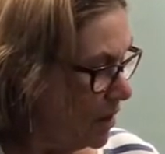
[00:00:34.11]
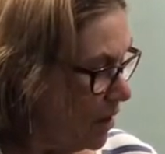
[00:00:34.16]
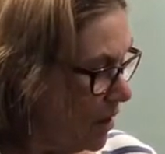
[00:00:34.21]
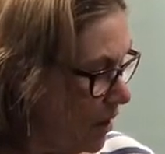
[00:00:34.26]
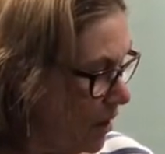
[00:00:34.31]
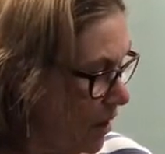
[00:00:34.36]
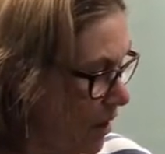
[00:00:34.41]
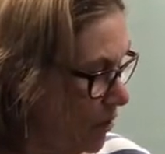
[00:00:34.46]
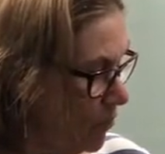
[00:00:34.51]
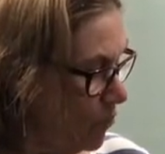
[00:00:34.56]

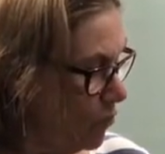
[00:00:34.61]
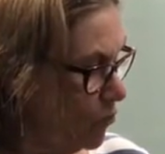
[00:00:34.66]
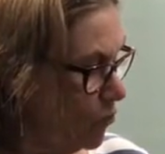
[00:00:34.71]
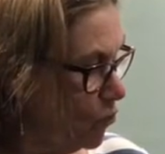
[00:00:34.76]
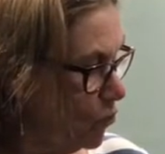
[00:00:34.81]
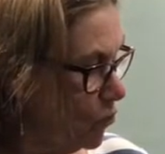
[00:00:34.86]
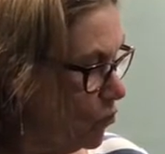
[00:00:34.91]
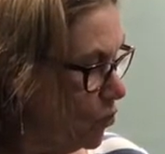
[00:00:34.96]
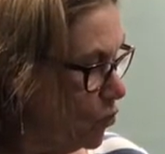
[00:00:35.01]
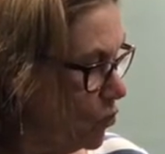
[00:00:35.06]
and
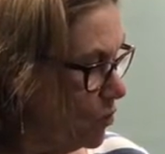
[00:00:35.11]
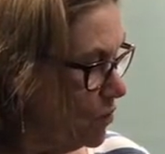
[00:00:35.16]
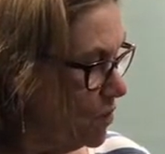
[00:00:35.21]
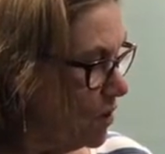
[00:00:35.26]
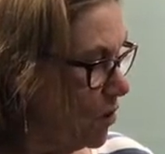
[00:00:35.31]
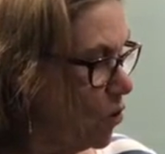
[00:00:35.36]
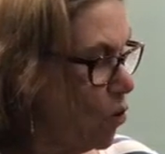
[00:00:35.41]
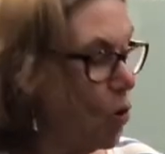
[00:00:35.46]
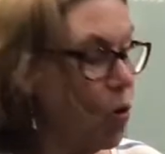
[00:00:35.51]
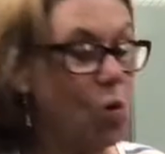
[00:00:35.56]
goods
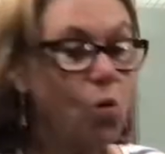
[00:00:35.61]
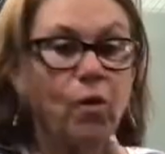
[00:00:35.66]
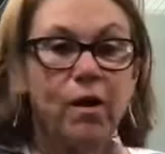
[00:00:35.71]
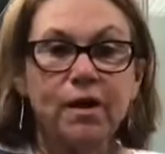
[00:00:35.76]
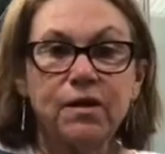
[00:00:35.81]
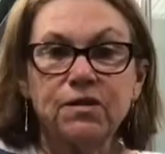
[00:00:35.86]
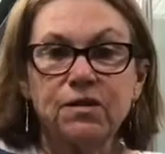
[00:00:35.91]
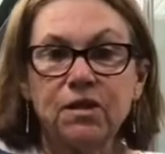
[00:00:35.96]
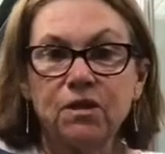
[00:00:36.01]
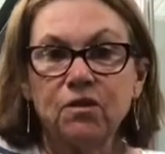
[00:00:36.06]
are
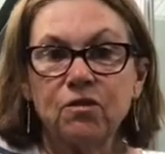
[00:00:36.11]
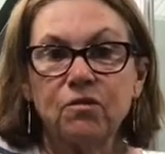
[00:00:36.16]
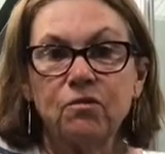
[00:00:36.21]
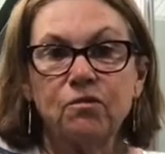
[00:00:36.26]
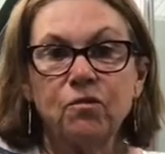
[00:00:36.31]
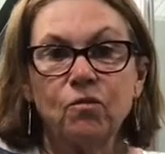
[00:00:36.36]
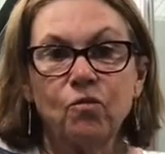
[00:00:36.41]
always in